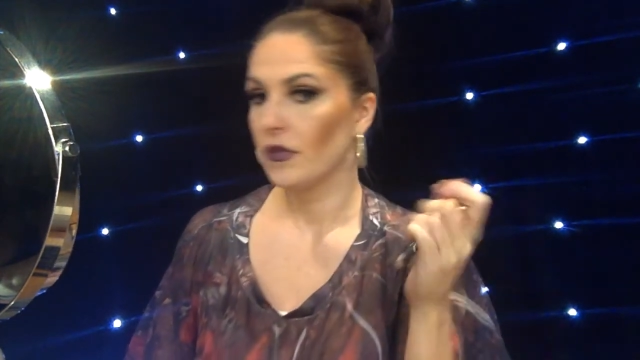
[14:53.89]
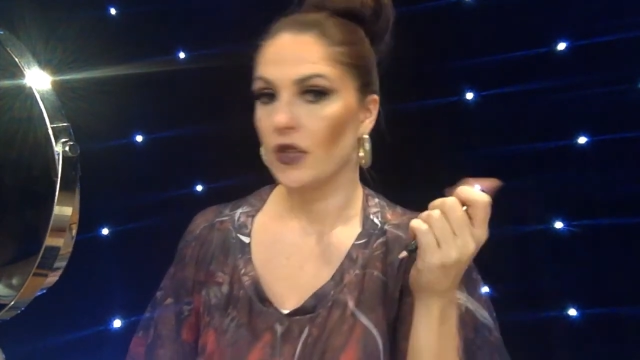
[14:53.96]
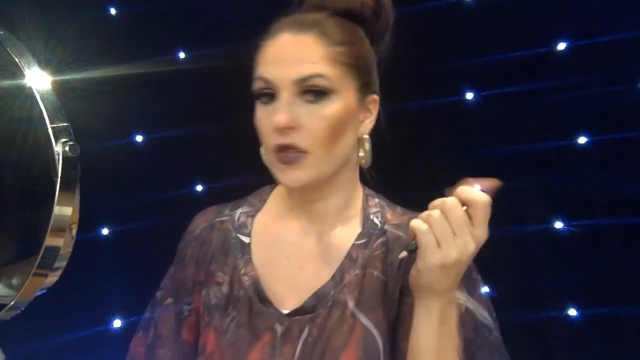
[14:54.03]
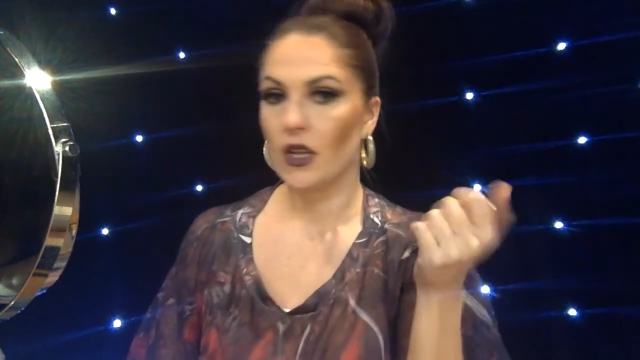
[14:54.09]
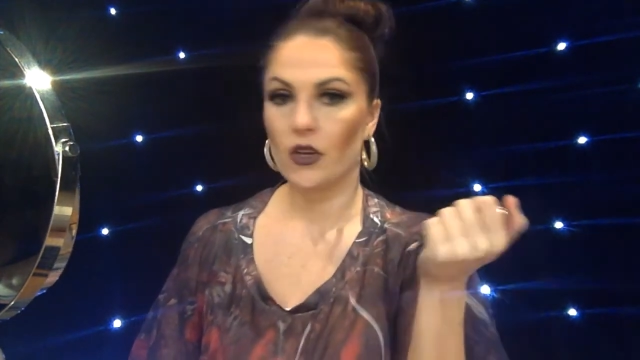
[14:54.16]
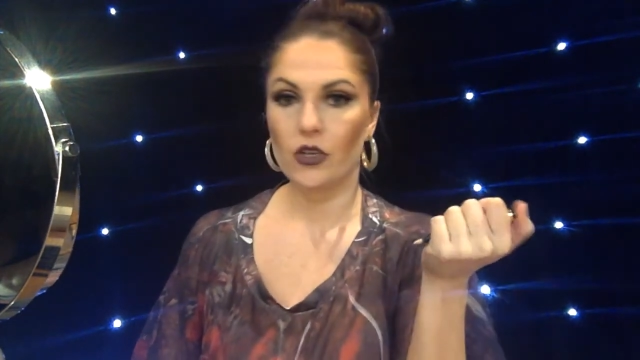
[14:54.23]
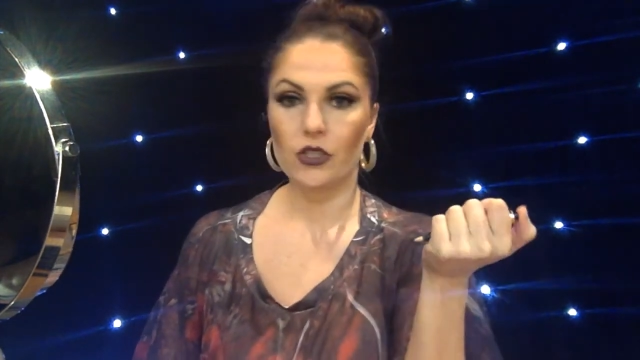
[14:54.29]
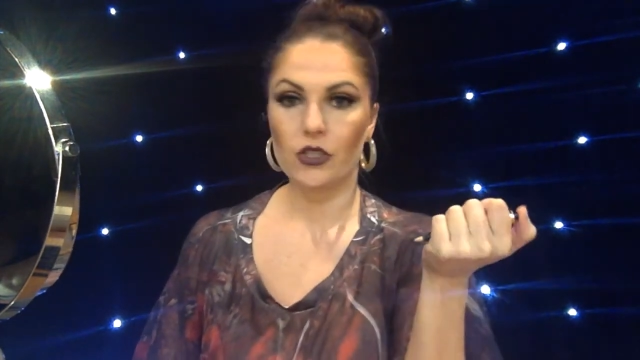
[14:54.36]

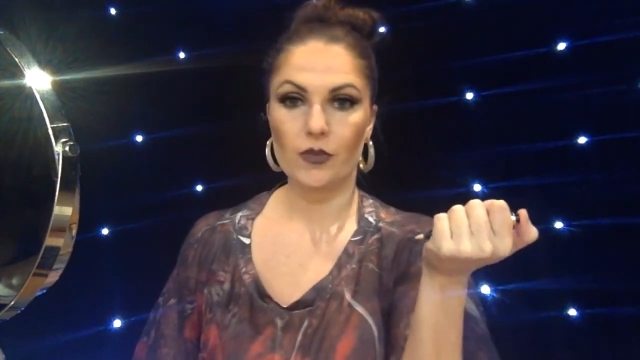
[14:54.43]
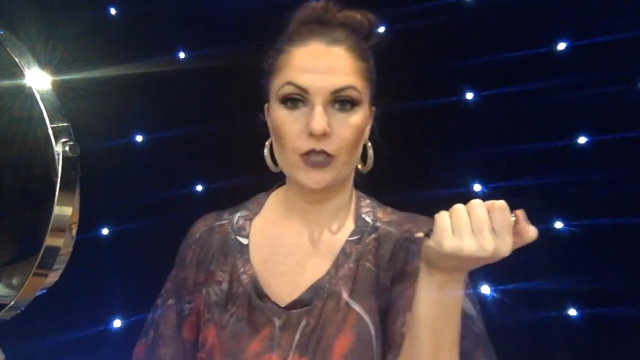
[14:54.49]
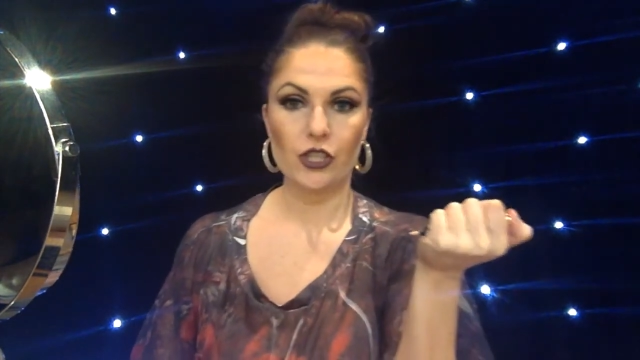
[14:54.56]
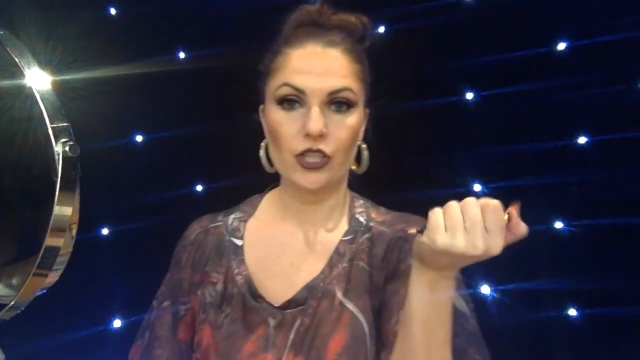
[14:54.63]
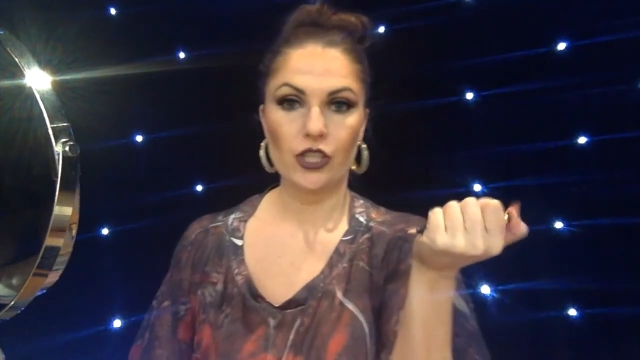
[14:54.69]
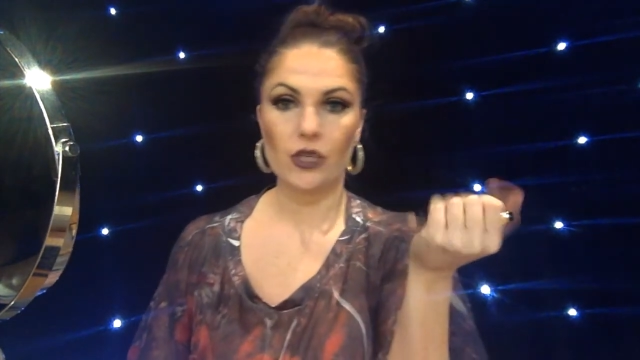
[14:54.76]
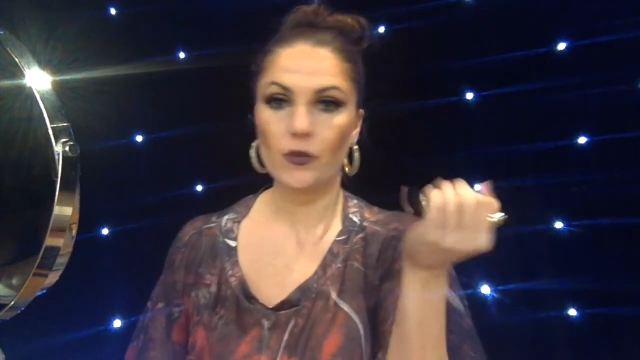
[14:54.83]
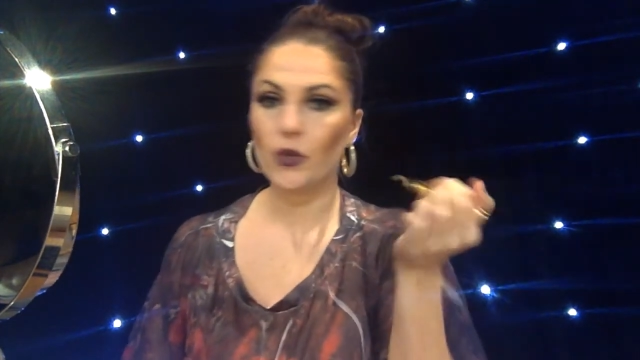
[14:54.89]
I'm going to do my
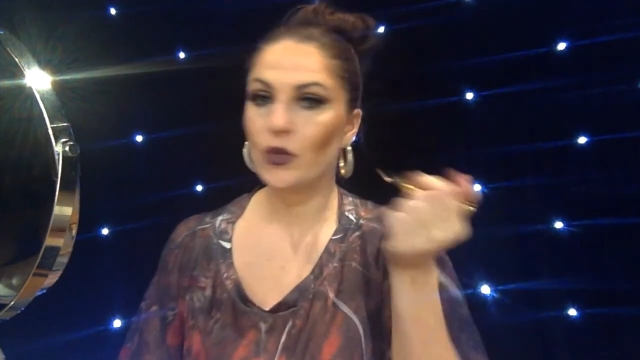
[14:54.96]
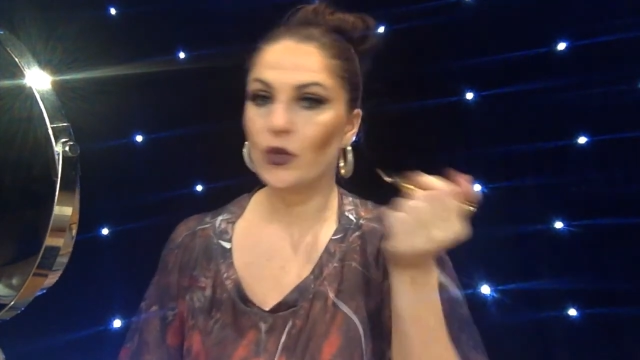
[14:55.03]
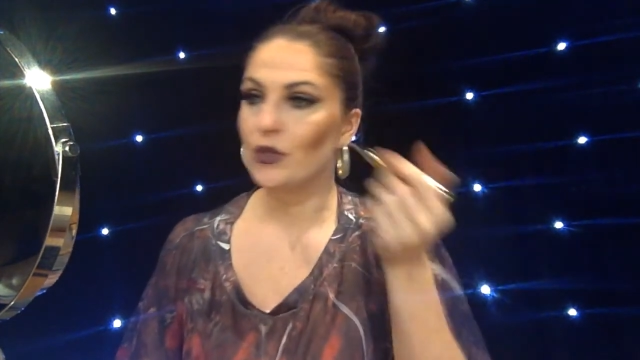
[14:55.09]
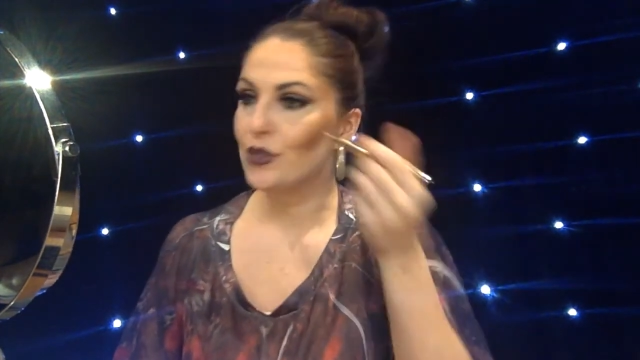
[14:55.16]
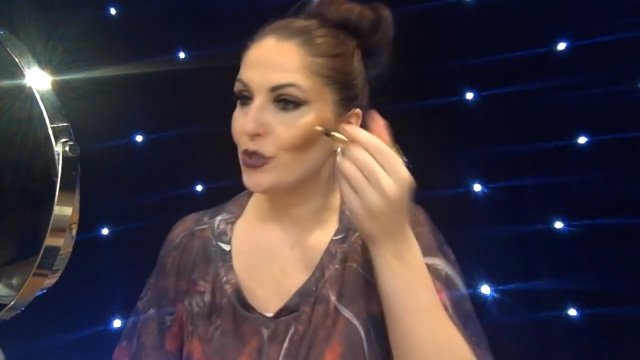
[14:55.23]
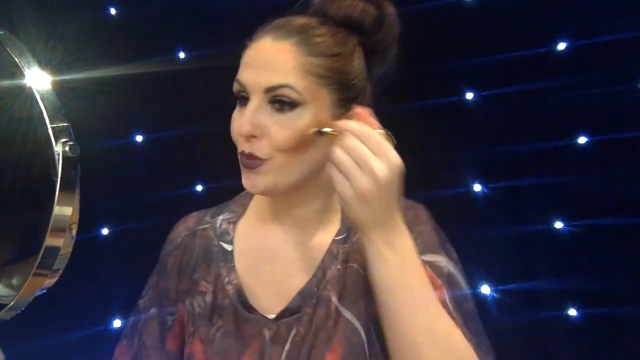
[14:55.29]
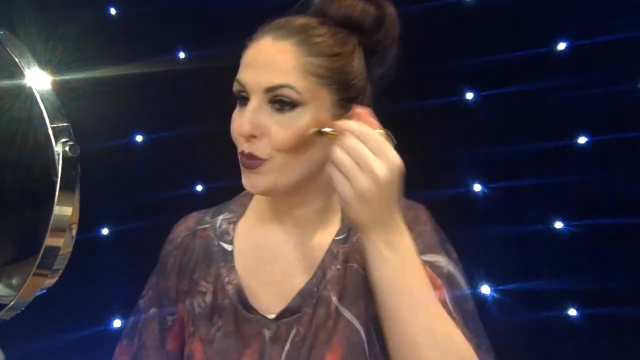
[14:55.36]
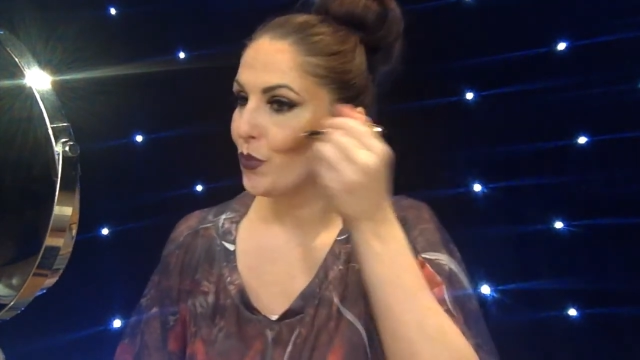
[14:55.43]

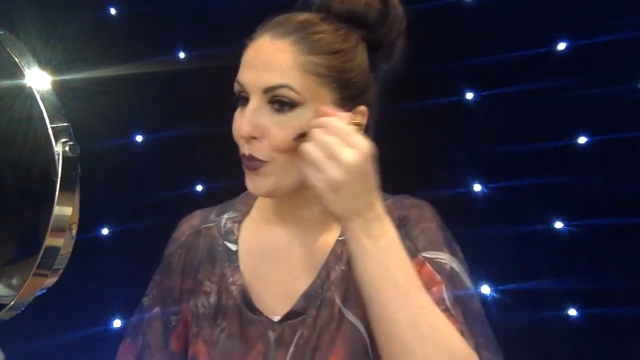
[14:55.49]
cheekbones